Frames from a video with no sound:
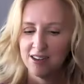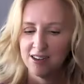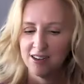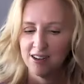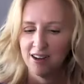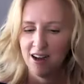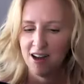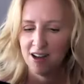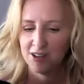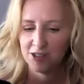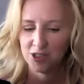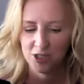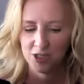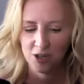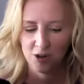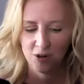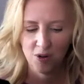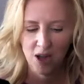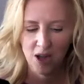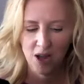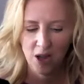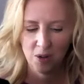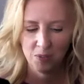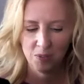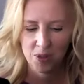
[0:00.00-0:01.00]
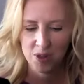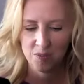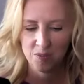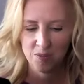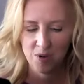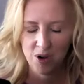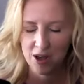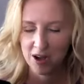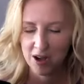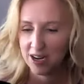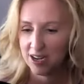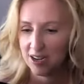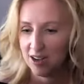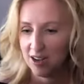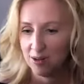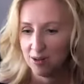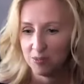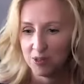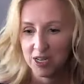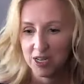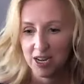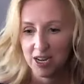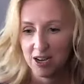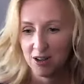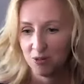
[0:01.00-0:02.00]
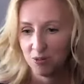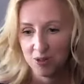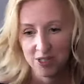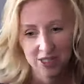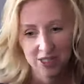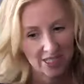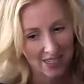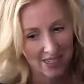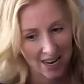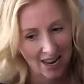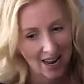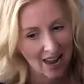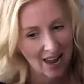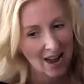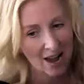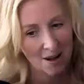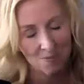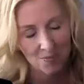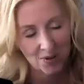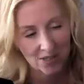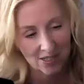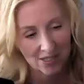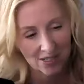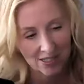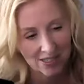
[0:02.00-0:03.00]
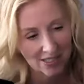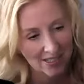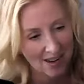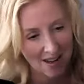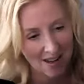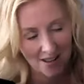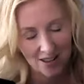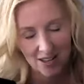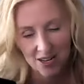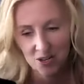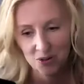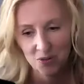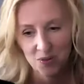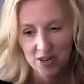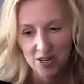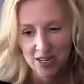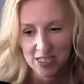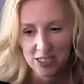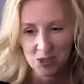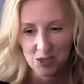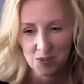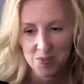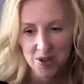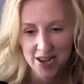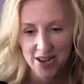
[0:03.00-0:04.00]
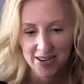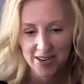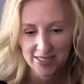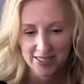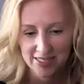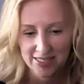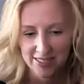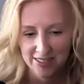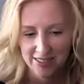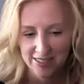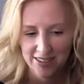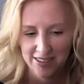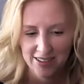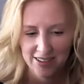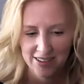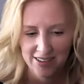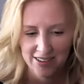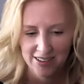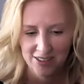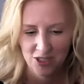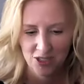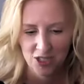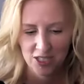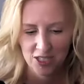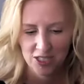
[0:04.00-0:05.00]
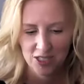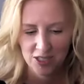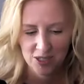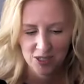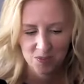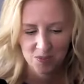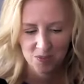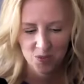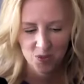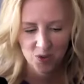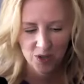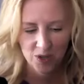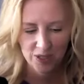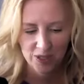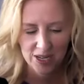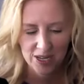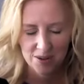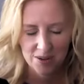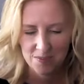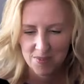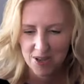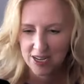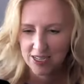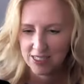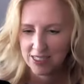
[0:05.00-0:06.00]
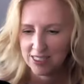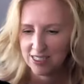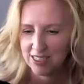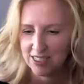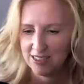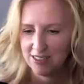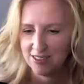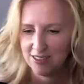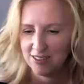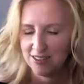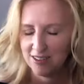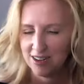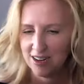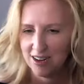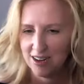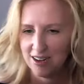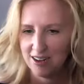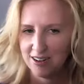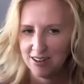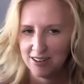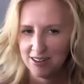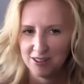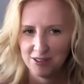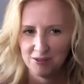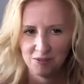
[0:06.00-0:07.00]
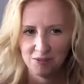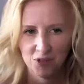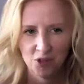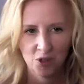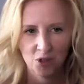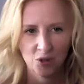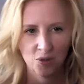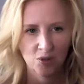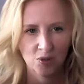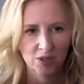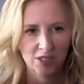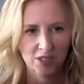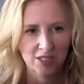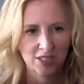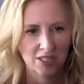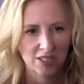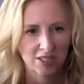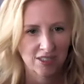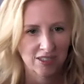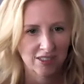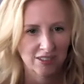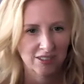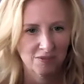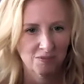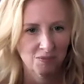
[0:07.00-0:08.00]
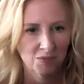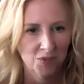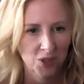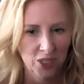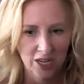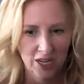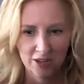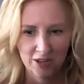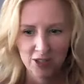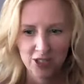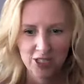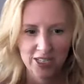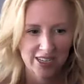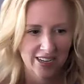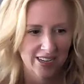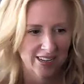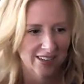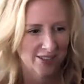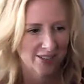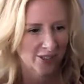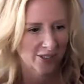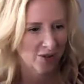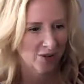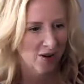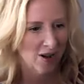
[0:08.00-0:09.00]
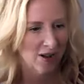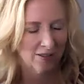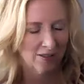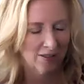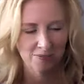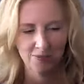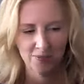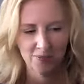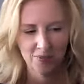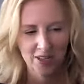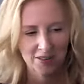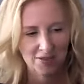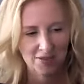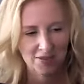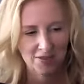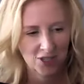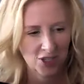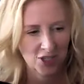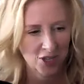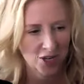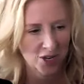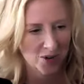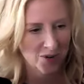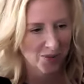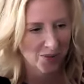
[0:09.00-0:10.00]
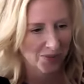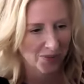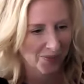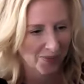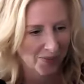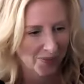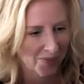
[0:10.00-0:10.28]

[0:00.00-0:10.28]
also helping the body calm down when the day happens, not like we expect. She has some really amazing tools to share today. So I'll leave it to you.